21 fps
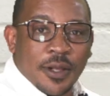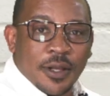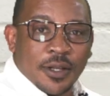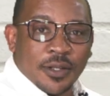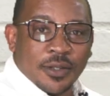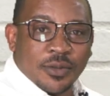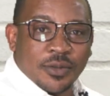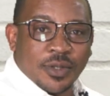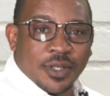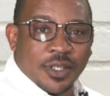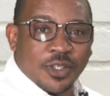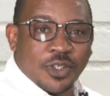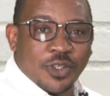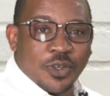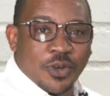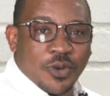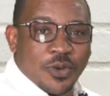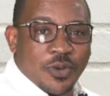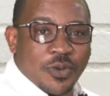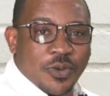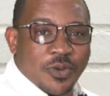Today's show
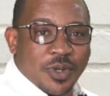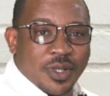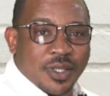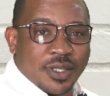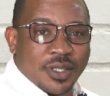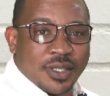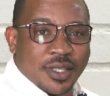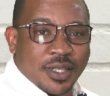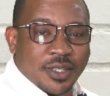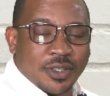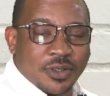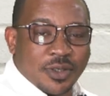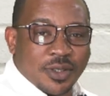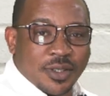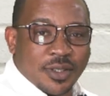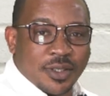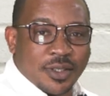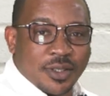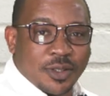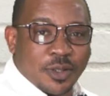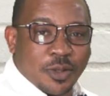will touch
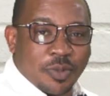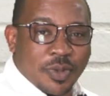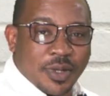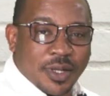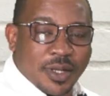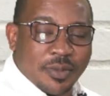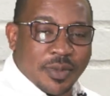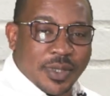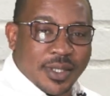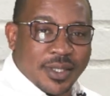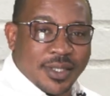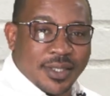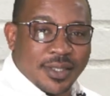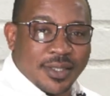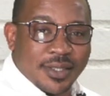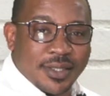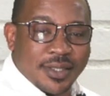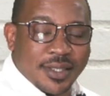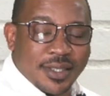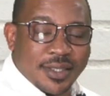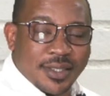on topical matters
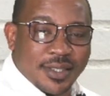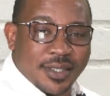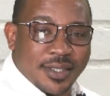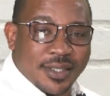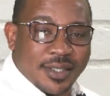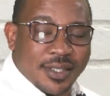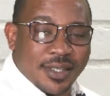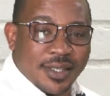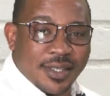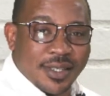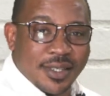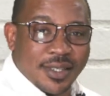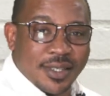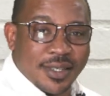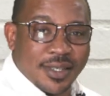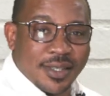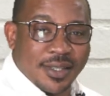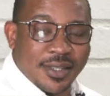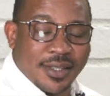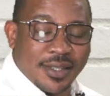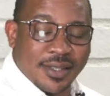such as the
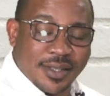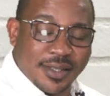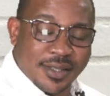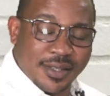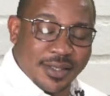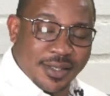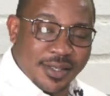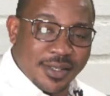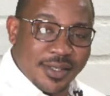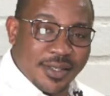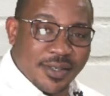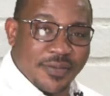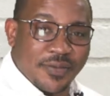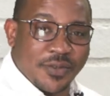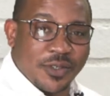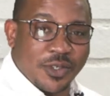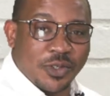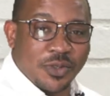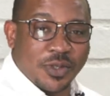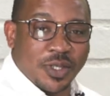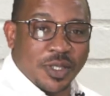NEEEF
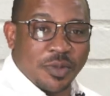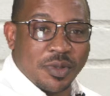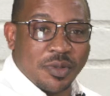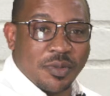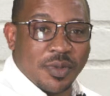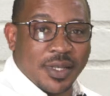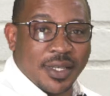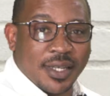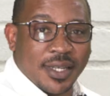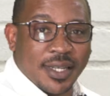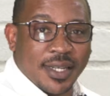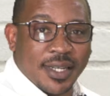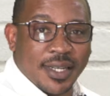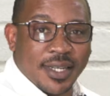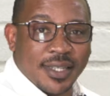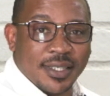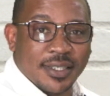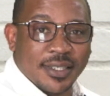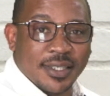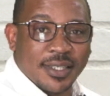issue that's been making headlines.